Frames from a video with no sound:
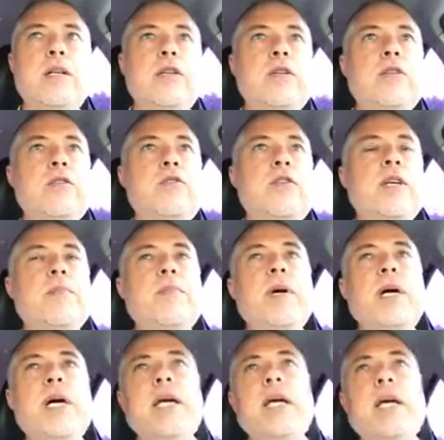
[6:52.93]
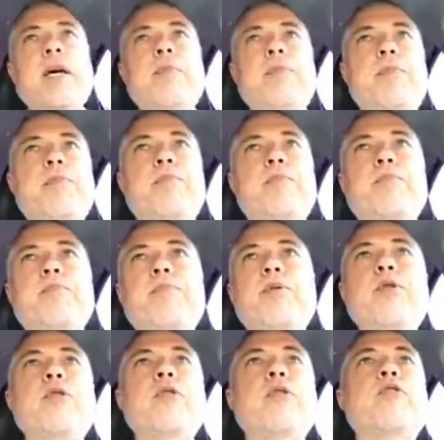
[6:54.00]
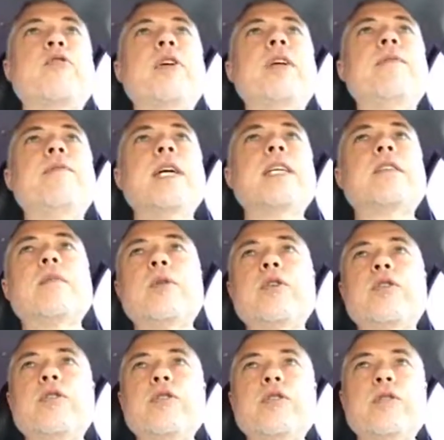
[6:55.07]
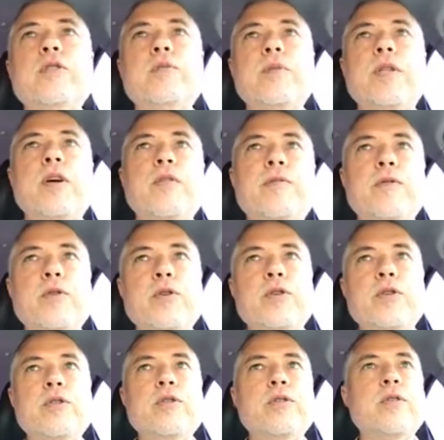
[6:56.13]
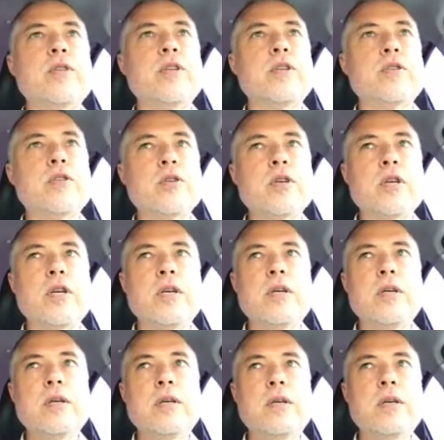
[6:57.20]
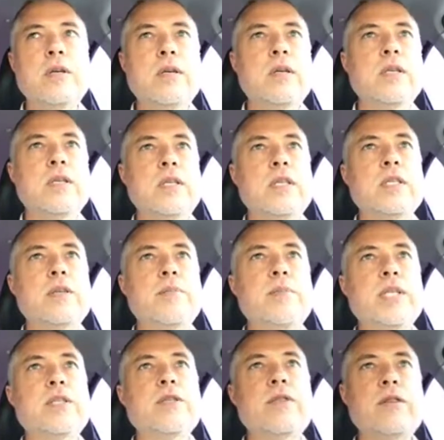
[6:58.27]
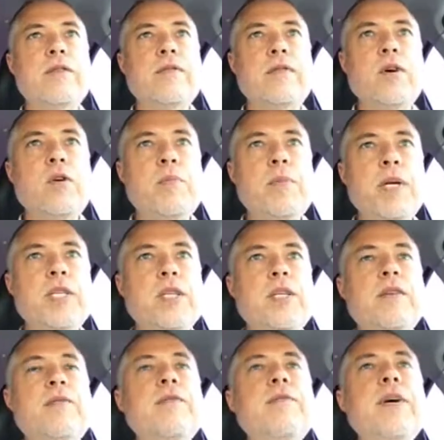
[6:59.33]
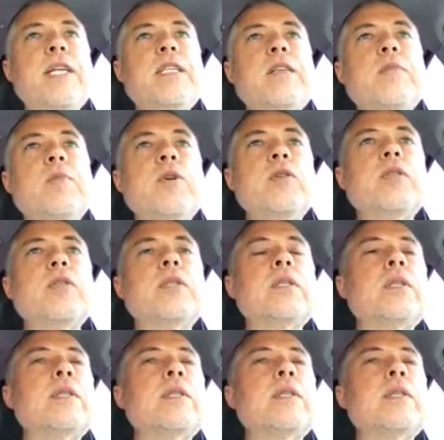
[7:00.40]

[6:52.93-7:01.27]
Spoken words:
drink my pure green vegetable juice with no fruit juice, no sugar, just a mixture of a whole bunch of different vegetables.